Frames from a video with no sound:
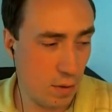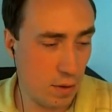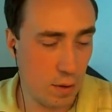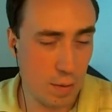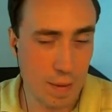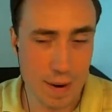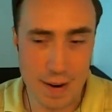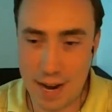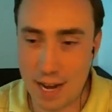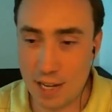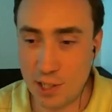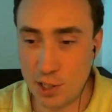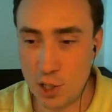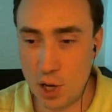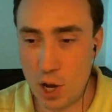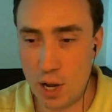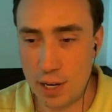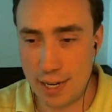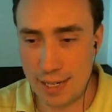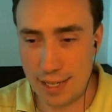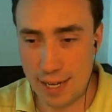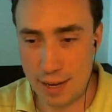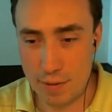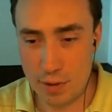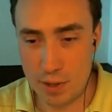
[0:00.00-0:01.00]
my next talk,
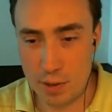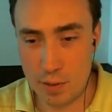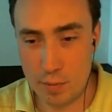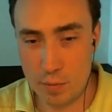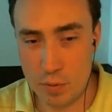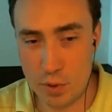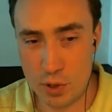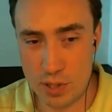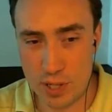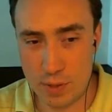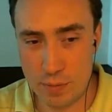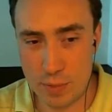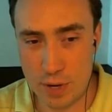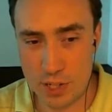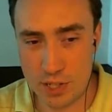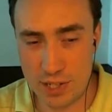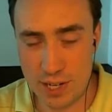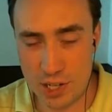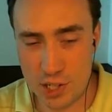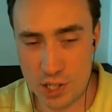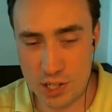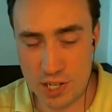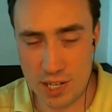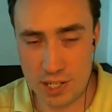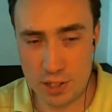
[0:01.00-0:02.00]
I gave a
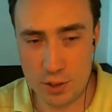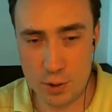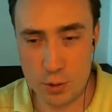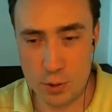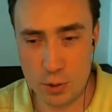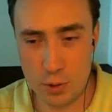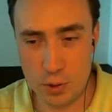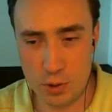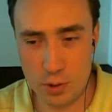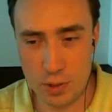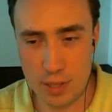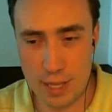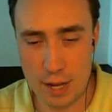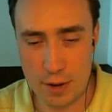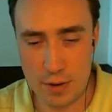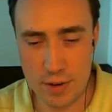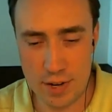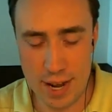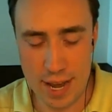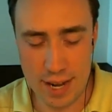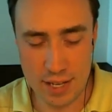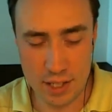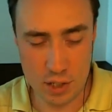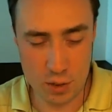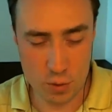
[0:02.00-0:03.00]
presentation at Google Cloud
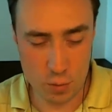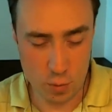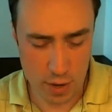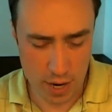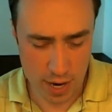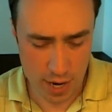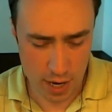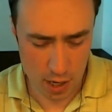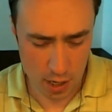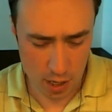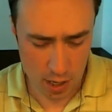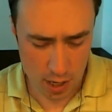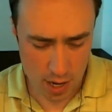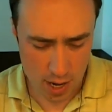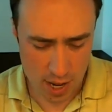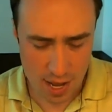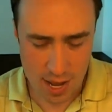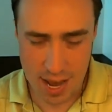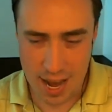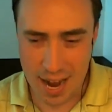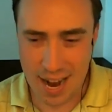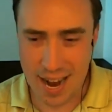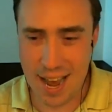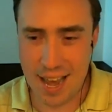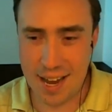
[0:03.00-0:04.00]
Next where
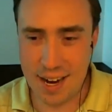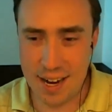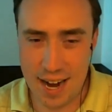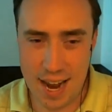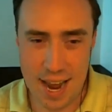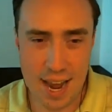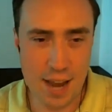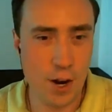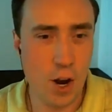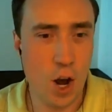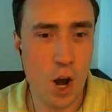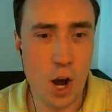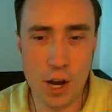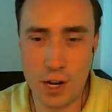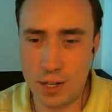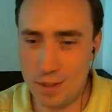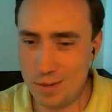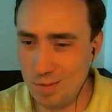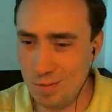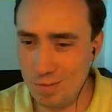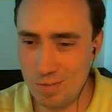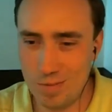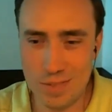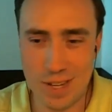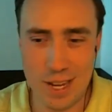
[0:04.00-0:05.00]
I had an
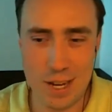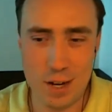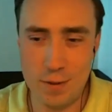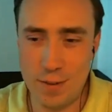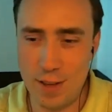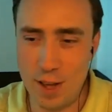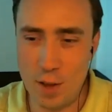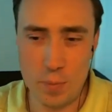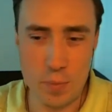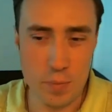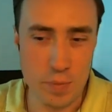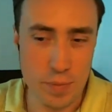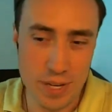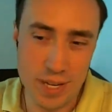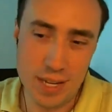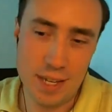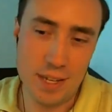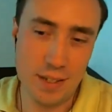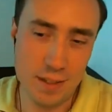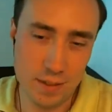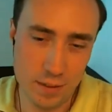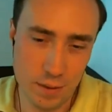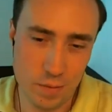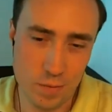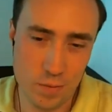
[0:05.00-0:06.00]
add-on kind of helped
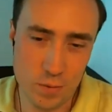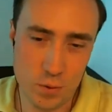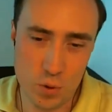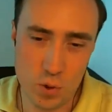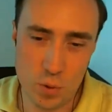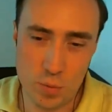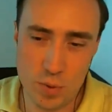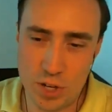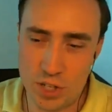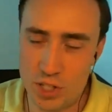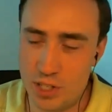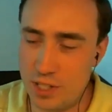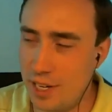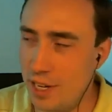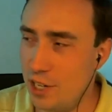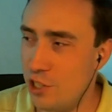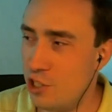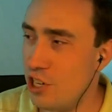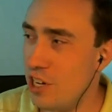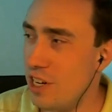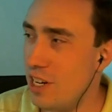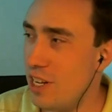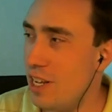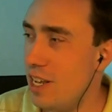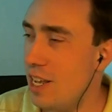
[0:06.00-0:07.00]
me do the
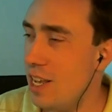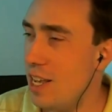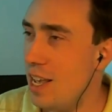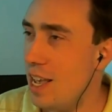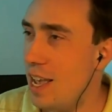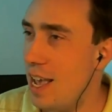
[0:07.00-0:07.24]
presentation.